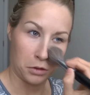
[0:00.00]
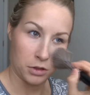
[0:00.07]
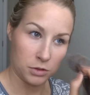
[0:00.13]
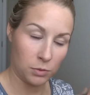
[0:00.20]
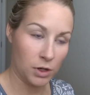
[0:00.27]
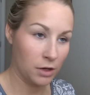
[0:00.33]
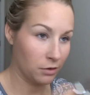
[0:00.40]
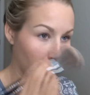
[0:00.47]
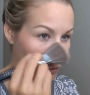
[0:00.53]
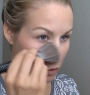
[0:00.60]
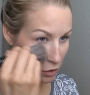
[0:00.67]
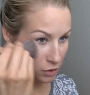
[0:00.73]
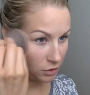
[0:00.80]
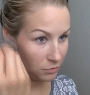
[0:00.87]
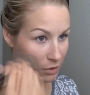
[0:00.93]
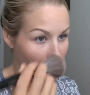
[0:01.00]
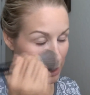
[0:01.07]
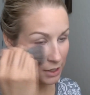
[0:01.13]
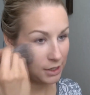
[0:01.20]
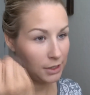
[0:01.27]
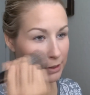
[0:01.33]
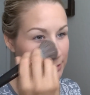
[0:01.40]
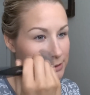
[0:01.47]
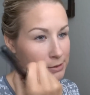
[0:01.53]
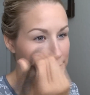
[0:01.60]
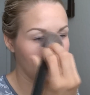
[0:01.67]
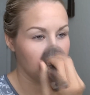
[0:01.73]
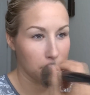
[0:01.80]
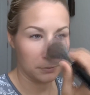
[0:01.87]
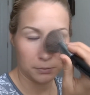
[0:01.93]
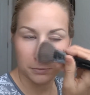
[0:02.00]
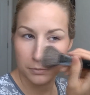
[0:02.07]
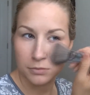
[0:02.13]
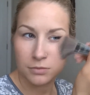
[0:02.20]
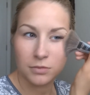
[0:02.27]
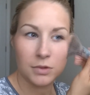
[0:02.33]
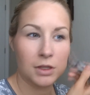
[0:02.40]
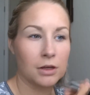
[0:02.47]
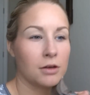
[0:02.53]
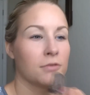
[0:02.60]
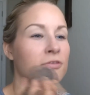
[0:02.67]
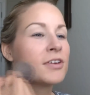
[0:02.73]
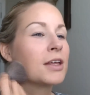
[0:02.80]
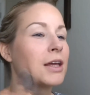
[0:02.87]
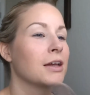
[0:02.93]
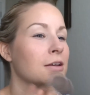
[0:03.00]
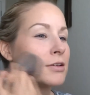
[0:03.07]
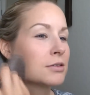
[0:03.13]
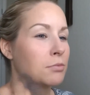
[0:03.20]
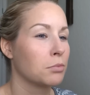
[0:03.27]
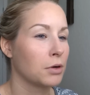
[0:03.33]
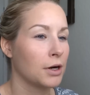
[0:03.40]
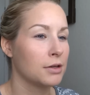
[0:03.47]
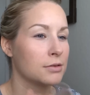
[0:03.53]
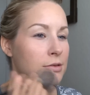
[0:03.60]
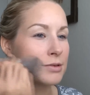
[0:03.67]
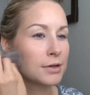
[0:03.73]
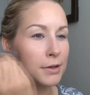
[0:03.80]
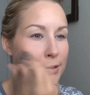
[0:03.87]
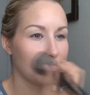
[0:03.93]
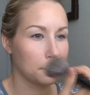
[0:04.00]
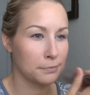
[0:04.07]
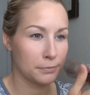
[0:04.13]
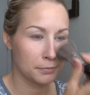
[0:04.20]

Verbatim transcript: as well for under my eyes. I feel like it just brightens it up.